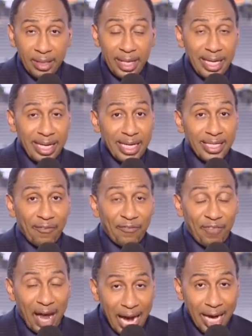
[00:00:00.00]
They need to
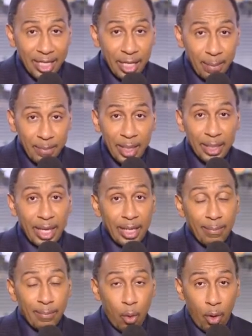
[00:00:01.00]
find him, get
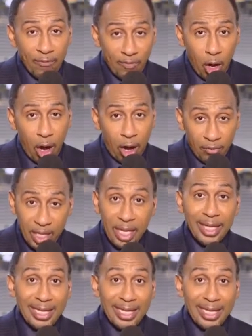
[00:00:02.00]
him more involved,